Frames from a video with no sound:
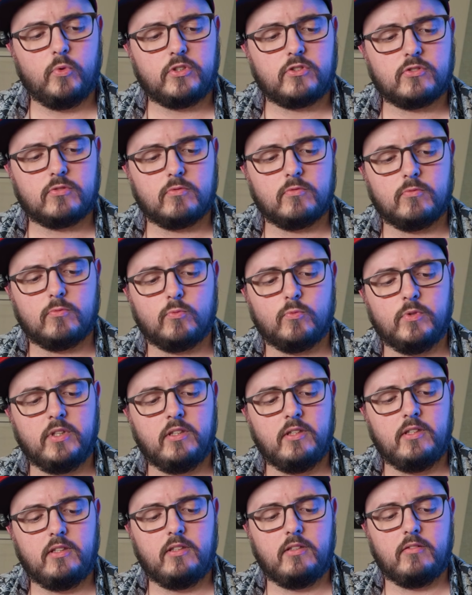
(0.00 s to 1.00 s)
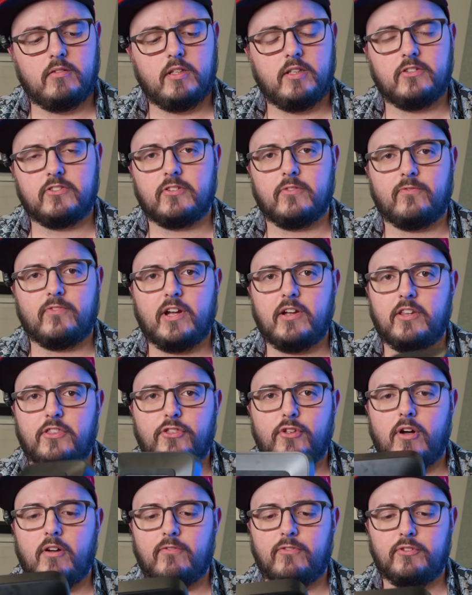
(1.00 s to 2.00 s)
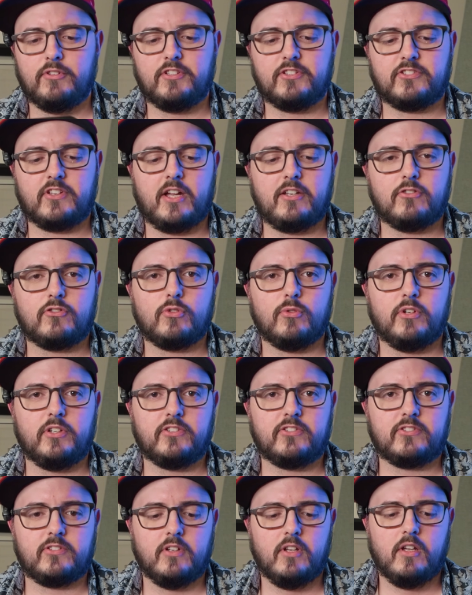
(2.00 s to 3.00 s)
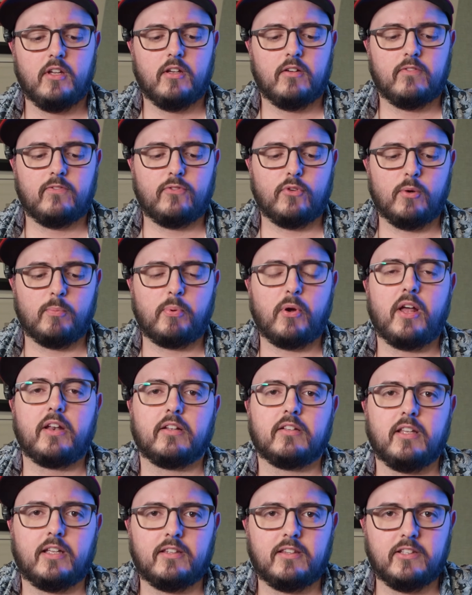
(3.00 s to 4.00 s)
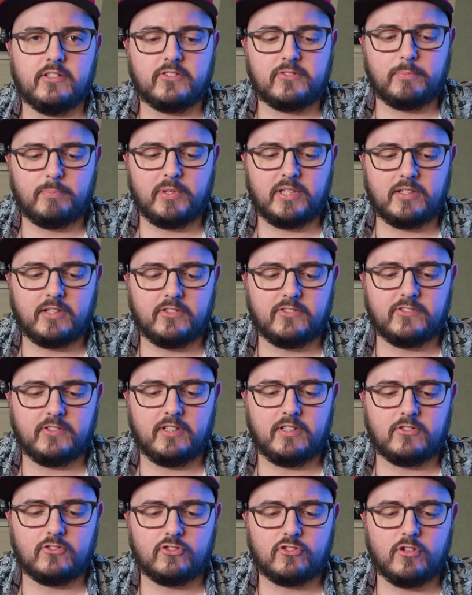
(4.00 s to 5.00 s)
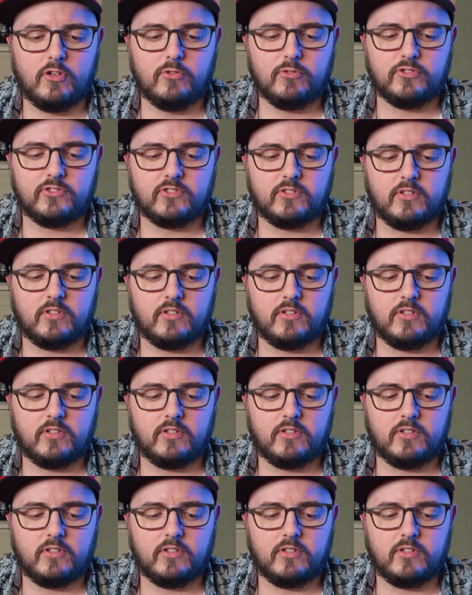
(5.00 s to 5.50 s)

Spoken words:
which really is a very thoughtful design choice for a product like this because it shows